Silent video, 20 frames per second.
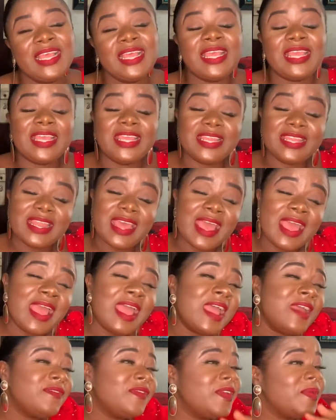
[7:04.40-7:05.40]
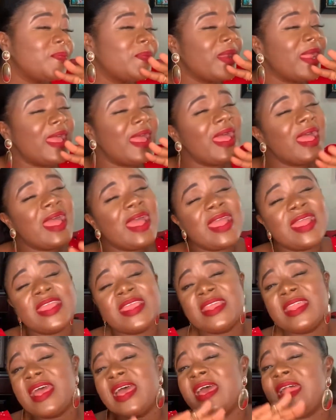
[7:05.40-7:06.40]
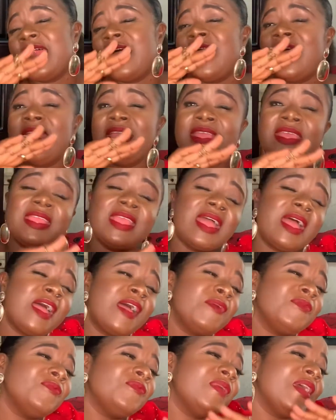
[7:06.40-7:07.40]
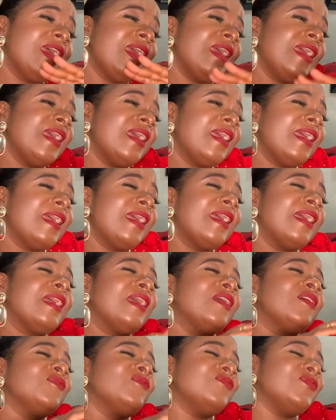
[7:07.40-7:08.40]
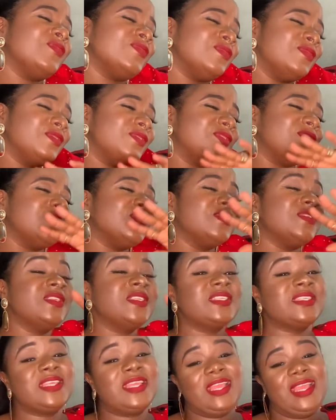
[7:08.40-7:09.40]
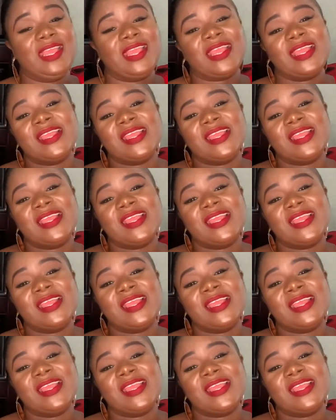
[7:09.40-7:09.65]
In every breath that I am able to sing,